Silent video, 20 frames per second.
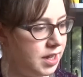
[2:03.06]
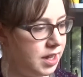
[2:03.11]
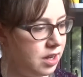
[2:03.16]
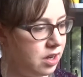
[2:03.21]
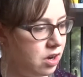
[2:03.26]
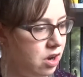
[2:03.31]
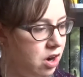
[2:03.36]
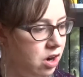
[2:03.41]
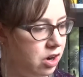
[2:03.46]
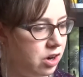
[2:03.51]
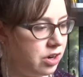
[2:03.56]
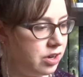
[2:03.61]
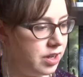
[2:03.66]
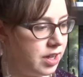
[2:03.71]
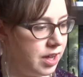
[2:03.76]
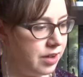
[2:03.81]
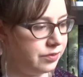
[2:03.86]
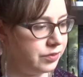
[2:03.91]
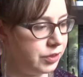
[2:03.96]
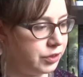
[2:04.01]
in
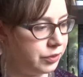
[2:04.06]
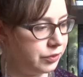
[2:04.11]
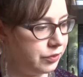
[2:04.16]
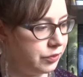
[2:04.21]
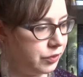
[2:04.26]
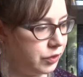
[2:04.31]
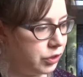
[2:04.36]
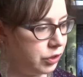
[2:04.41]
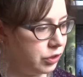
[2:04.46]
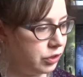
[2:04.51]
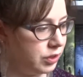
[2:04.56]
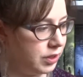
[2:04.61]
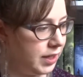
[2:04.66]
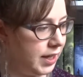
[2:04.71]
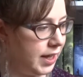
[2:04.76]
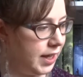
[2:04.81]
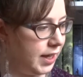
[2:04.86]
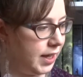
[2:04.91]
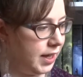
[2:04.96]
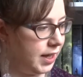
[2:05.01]
hardcover for
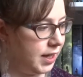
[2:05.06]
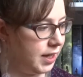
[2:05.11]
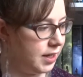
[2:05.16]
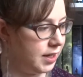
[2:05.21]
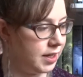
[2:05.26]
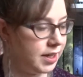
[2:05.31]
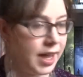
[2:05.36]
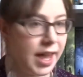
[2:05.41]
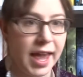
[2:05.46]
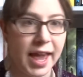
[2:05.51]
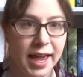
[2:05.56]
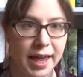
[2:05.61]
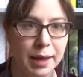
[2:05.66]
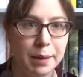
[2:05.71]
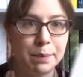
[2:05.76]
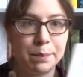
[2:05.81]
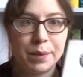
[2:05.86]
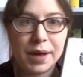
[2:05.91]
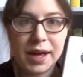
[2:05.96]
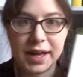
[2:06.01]
like
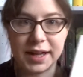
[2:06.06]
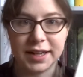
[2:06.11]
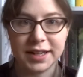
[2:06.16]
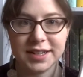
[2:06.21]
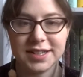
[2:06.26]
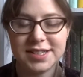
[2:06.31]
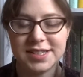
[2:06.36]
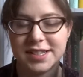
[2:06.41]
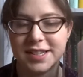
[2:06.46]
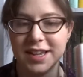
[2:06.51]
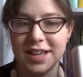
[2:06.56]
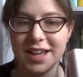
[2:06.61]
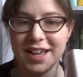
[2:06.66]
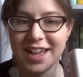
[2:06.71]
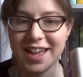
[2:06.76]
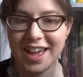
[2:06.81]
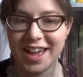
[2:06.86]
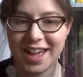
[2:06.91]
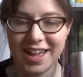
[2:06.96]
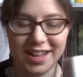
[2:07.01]
eight bucks
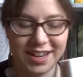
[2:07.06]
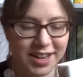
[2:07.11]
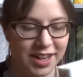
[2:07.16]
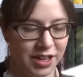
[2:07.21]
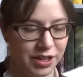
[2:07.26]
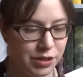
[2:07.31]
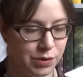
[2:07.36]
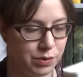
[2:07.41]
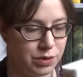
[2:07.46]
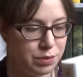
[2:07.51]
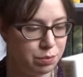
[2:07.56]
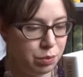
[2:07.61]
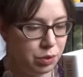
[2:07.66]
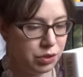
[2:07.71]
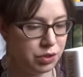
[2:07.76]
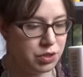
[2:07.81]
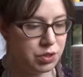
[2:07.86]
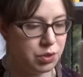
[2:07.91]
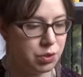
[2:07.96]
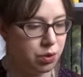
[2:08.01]
at a used
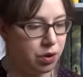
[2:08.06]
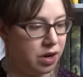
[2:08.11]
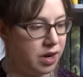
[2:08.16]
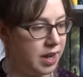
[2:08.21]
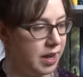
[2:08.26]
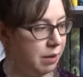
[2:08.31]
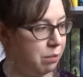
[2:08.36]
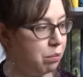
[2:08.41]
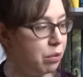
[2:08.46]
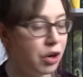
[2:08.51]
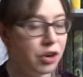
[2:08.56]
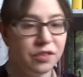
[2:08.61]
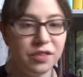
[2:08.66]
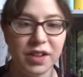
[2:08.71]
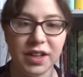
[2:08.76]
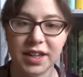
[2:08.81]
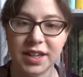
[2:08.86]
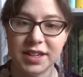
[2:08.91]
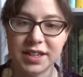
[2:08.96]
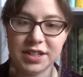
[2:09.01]
bookstore in
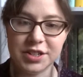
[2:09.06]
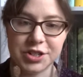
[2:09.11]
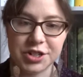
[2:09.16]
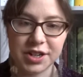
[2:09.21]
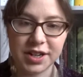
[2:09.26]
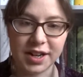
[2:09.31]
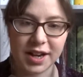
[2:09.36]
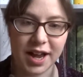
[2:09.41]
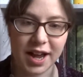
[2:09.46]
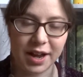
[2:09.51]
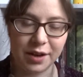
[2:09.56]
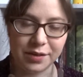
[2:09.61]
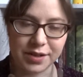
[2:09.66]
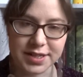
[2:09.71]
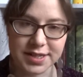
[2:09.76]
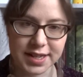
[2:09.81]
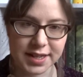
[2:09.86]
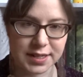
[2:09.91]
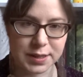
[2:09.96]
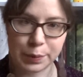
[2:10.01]
perfect condition i would
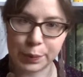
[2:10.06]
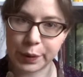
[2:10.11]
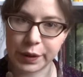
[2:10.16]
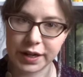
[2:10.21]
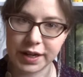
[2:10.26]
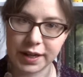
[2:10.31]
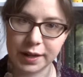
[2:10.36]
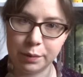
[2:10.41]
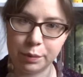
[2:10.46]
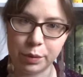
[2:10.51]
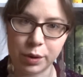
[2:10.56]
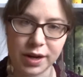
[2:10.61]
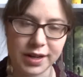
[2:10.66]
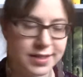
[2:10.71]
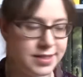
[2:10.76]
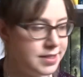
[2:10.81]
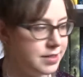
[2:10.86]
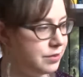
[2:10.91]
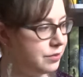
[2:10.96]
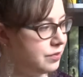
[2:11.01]
say it's pretty
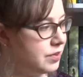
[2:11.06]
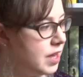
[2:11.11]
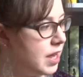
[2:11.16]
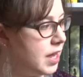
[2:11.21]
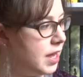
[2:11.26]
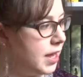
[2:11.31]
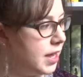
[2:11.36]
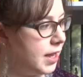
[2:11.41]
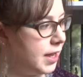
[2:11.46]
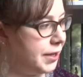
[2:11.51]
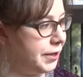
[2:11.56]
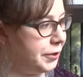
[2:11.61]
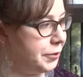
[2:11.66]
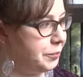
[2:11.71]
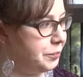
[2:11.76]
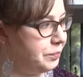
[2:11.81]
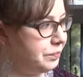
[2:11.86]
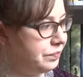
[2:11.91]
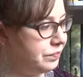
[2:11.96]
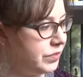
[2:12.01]
impressive
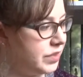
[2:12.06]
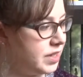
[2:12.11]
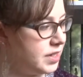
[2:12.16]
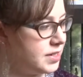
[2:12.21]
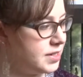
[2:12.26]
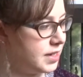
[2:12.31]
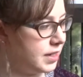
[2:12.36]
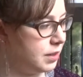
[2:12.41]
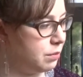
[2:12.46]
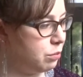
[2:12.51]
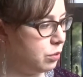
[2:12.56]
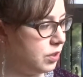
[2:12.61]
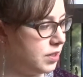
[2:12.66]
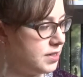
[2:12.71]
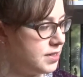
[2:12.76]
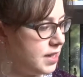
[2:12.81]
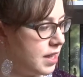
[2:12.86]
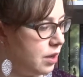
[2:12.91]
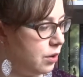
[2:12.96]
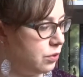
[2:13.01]
um, the second book
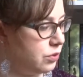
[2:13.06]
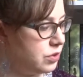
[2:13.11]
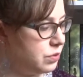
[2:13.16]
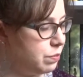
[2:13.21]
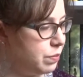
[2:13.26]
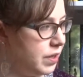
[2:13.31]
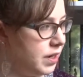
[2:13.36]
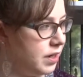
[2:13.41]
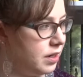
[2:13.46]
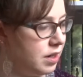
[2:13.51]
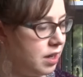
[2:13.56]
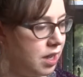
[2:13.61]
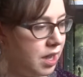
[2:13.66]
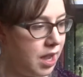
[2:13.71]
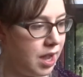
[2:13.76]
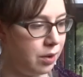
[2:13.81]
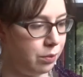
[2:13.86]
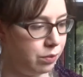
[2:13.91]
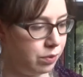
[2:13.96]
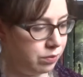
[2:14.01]
is out, but
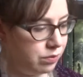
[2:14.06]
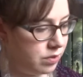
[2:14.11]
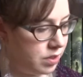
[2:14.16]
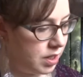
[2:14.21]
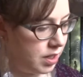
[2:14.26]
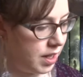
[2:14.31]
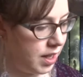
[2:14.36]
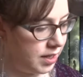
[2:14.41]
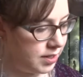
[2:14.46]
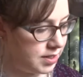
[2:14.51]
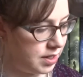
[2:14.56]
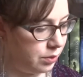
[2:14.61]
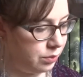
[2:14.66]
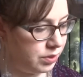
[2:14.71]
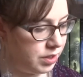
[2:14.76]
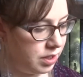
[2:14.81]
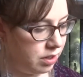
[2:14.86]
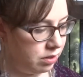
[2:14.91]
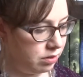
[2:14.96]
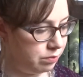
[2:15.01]
I would, I
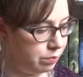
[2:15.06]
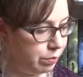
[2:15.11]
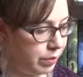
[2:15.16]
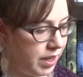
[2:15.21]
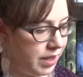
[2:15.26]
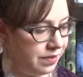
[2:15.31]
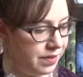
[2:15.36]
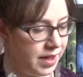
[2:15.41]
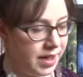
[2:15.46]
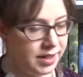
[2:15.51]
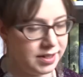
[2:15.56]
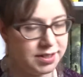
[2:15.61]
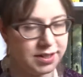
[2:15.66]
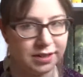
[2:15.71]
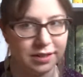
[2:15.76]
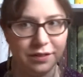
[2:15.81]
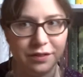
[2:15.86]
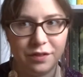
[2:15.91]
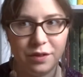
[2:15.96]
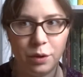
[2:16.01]
doubt that I'll buy that.
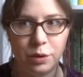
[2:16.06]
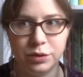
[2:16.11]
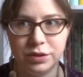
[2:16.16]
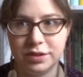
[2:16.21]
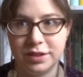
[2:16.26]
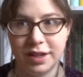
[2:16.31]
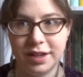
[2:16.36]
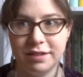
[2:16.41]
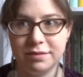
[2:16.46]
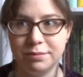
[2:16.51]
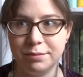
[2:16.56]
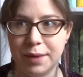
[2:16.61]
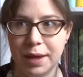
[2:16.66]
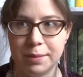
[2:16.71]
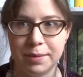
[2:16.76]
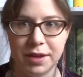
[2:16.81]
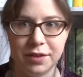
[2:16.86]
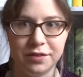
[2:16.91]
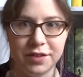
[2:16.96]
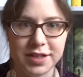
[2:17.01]
If only
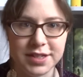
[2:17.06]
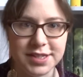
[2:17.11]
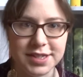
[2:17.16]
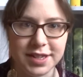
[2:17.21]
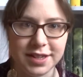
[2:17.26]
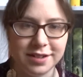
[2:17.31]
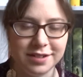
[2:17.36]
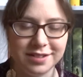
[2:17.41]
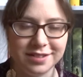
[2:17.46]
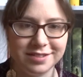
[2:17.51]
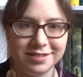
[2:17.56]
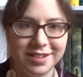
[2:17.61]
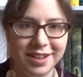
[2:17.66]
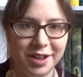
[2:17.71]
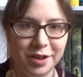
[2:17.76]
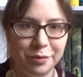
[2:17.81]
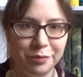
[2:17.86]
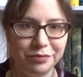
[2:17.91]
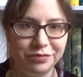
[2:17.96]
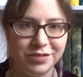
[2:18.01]
maybe if I see it
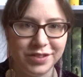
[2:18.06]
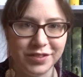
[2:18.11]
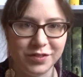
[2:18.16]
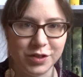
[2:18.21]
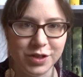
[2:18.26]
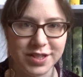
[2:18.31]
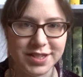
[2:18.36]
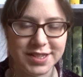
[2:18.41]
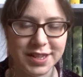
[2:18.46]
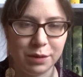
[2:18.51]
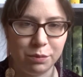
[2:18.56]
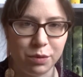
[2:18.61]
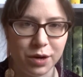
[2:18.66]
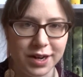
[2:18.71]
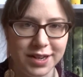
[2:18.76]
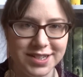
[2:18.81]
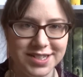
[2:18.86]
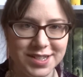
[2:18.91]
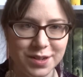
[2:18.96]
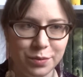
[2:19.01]
um, for the same
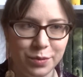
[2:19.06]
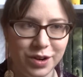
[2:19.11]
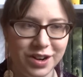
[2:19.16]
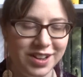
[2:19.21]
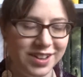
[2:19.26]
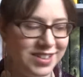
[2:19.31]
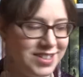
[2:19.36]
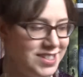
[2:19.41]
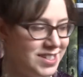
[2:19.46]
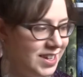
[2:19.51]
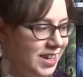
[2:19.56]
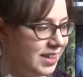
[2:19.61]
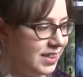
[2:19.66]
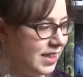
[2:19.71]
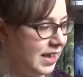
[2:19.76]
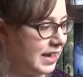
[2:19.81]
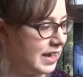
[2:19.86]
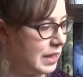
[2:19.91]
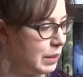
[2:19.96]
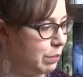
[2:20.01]
price somewhere else and get
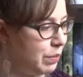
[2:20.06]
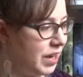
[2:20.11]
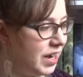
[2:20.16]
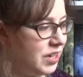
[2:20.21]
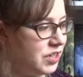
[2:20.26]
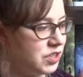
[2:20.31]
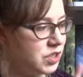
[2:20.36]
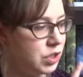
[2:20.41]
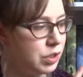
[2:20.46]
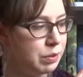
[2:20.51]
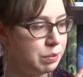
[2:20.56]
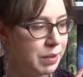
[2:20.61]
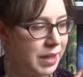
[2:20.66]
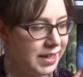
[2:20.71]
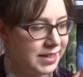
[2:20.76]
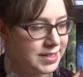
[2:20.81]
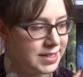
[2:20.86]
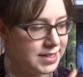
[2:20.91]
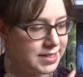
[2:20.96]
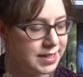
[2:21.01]
lucky. But I just couldn't
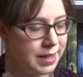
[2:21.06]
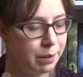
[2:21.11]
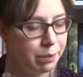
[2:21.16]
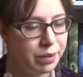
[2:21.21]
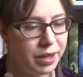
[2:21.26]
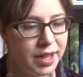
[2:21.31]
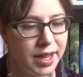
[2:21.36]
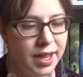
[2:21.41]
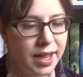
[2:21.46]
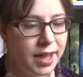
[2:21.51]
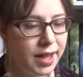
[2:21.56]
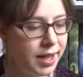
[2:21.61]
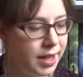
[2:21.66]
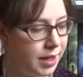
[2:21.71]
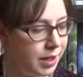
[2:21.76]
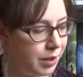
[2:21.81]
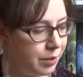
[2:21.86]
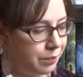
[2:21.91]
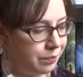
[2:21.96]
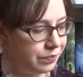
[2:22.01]
pass this up.
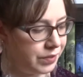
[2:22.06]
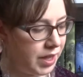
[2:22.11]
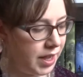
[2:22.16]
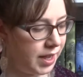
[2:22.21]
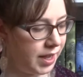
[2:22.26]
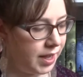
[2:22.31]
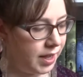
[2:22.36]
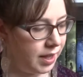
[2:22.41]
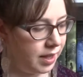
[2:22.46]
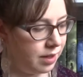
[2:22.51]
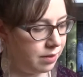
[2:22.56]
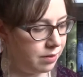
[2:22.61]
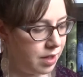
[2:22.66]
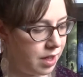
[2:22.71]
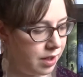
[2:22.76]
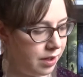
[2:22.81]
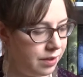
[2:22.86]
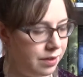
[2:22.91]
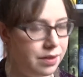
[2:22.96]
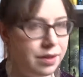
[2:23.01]
Um, I,
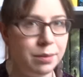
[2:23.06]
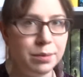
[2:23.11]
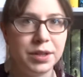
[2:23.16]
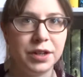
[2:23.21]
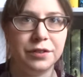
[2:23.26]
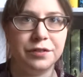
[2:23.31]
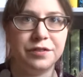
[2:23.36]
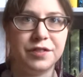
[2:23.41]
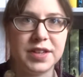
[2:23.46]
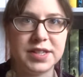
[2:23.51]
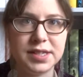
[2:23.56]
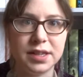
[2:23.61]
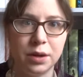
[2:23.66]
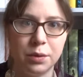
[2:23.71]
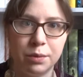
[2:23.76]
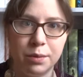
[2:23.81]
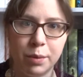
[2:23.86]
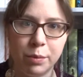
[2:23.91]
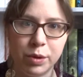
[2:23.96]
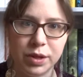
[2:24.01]
I'm a little fuzzy
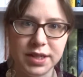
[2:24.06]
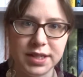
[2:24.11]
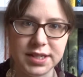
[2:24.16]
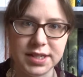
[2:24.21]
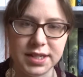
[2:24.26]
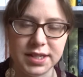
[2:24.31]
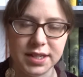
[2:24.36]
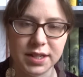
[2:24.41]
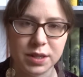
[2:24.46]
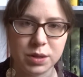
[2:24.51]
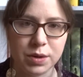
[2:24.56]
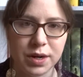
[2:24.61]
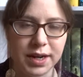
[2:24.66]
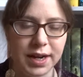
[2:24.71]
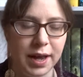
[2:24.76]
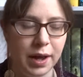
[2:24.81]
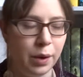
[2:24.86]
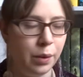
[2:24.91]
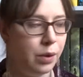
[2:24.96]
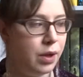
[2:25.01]
on remembering the details right
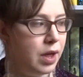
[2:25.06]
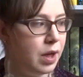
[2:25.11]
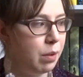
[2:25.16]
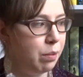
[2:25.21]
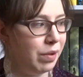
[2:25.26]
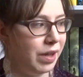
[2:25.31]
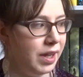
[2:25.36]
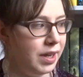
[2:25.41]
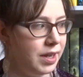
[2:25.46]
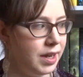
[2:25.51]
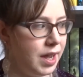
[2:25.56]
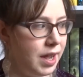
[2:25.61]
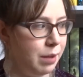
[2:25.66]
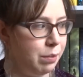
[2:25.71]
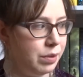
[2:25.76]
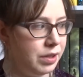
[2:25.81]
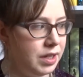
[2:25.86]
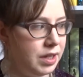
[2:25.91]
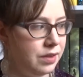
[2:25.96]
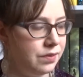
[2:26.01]
now, but I
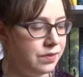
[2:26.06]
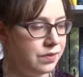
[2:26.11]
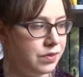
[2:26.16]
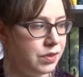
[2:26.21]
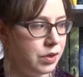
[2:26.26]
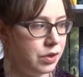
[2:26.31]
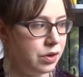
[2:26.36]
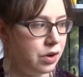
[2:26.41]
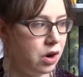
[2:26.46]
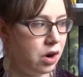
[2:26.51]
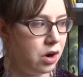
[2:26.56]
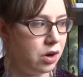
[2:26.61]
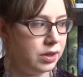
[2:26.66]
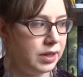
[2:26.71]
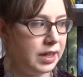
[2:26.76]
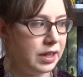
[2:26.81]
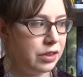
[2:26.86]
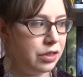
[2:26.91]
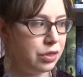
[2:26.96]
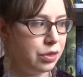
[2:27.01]
believe there are
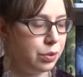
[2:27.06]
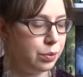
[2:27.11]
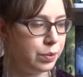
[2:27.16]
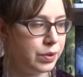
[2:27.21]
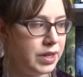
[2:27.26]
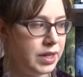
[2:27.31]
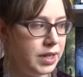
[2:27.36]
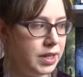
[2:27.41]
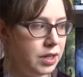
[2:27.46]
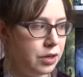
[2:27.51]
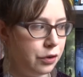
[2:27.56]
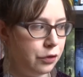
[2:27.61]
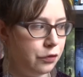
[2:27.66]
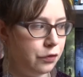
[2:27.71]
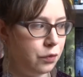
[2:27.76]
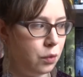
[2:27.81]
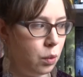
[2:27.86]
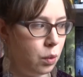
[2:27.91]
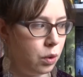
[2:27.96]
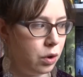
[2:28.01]
like three or
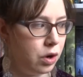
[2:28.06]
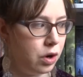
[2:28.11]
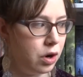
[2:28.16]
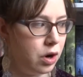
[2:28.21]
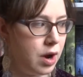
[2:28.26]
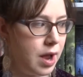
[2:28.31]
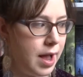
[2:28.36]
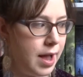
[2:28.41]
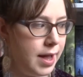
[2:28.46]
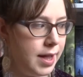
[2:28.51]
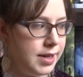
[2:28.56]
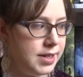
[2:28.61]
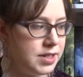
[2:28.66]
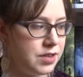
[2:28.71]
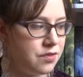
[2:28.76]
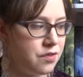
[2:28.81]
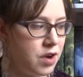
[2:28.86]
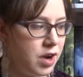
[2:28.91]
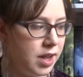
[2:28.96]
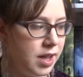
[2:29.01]
four uh,
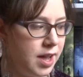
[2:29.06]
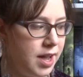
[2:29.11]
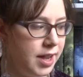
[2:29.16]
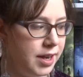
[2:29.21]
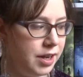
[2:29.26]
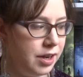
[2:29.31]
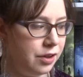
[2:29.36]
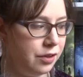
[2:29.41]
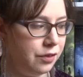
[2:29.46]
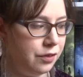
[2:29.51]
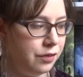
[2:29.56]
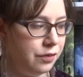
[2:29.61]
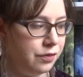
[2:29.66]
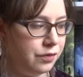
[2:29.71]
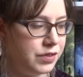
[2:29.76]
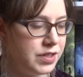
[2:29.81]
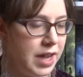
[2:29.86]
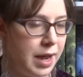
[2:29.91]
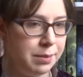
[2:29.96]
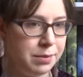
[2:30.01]
different kind
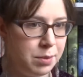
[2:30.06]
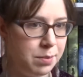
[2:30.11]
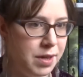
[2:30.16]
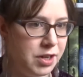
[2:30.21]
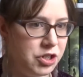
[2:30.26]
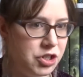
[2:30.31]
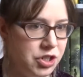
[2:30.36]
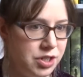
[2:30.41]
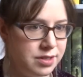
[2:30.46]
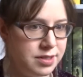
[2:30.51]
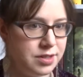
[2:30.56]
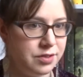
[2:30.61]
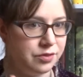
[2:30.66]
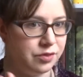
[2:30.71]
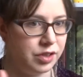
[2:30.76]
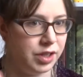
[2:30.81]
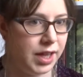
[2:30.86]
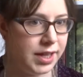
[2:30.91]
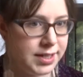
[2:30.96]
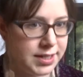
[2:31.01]
of time dimensions of
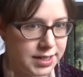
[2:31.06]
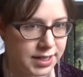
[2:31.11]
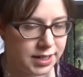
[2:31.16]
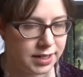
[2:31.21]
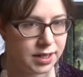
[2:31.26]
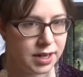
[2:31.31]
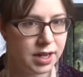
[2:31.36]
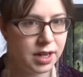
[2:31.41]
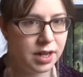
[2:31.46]
London.